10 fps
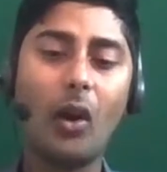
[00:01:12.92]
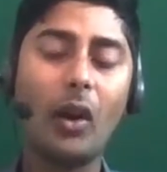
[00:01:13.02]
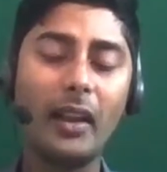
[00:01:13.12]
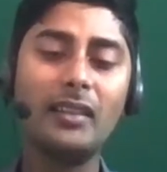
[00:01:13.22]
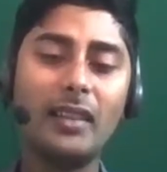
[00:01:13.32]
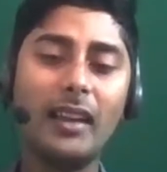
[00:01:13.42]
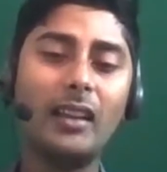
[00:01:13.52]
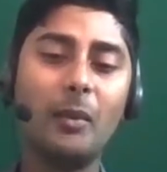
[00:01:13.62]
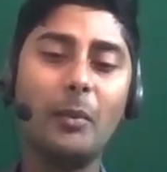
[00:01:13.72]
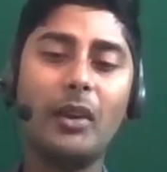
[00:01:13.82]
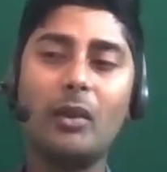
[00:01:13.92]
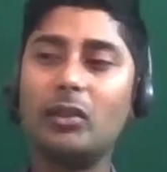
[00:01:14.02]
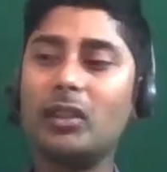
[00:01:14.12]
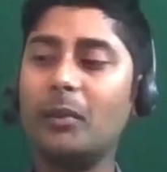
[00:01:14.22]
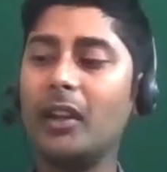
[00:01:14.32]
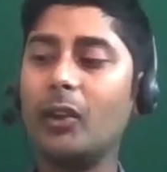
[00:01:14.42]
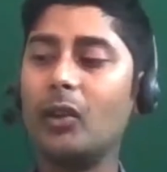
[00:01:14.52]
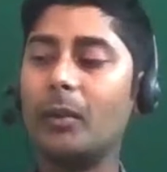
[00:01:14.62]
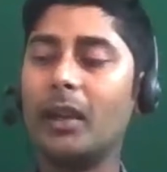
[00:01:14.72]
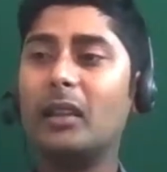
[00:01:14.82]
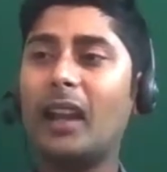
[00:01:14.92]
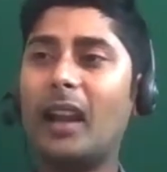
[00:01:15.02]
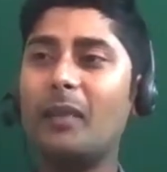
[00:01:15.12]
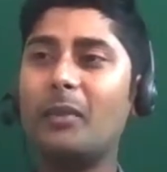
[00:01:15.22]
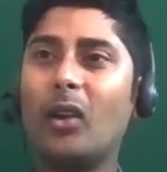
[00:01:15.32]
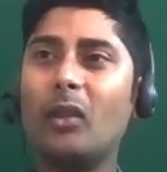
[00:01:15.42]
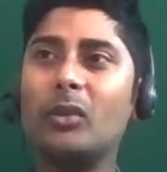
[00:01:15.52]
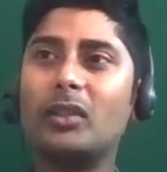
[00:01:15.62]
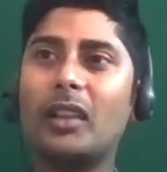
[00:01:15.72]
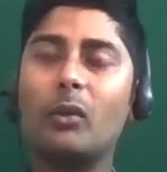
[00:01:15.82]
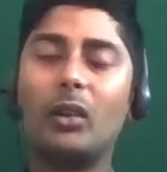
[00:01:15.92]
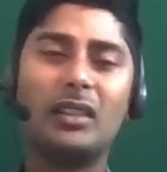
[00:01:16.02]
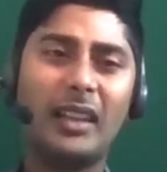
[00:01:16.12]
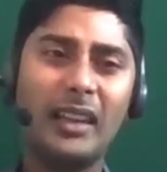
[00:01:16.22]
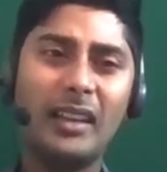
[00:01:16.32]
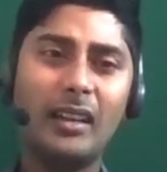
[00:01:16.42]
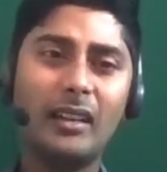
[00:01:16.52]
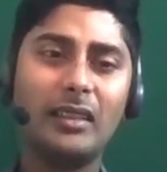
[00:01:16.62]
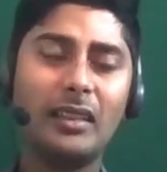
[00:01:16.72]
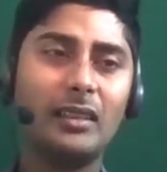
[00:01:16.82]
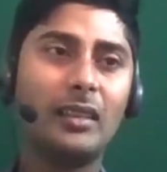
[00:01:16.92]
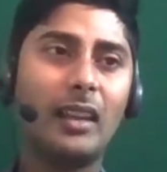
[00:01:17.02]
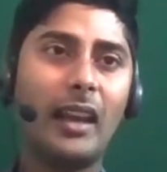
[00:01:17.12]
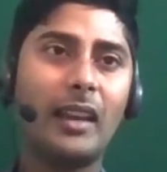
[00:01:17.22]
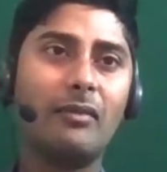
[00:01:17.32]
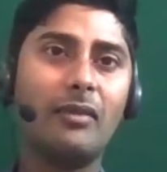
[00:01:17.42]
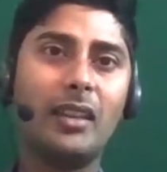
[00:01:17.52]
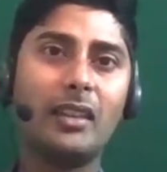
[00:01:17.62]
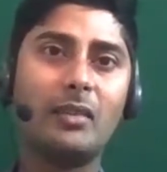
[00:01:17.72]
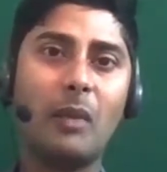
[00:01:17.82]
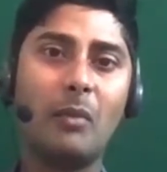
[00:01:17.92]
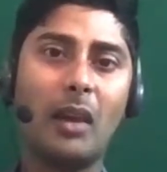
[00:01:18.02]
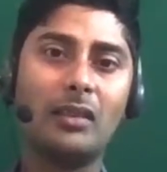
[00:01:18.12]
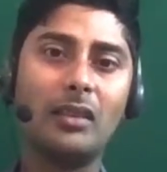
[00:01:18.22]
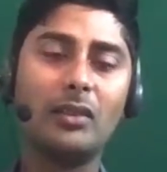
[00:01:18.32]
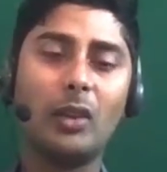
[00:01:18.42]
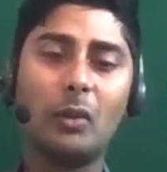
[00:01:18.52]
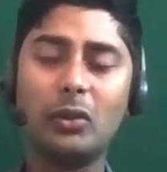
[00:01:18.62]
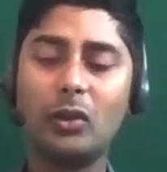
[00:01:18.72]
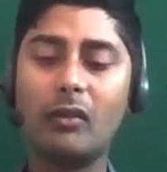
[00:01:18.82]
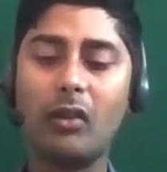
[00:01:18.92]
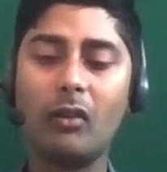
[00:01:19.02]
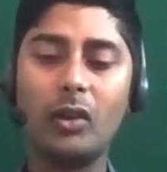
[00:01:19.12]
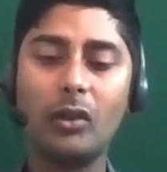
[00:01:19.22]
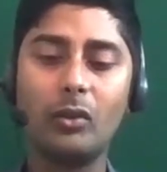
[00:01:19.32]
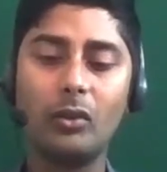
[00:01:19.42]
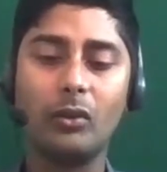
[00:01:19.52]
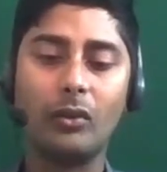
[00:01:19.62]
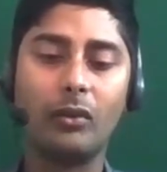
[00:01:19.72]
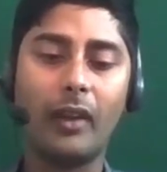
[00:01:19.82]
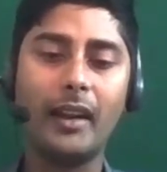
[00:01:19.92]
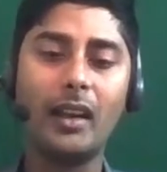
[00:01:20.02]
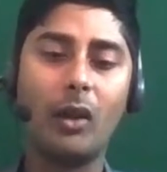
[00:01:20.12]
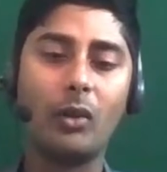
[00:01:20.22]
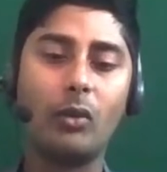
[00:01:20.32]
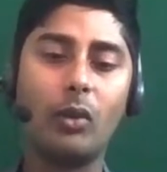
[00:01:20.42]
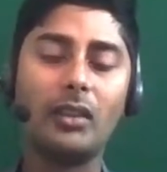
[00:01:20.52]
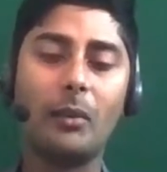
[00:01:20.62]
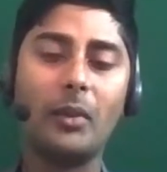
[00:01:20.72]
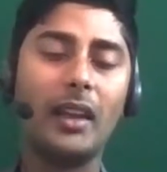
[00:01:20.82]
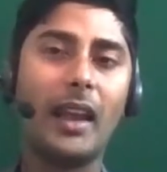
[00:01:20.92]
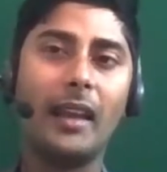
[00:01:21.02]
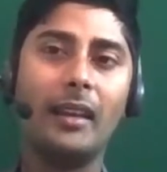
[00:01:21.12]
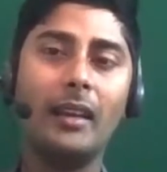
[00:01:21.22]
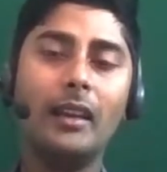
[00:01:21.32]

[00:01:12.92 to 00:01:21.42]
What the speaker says: inside the computer was something new to me. It had been almost like what 3 years since I finished my master's, so I was looking forward to finding out what's happening in AI.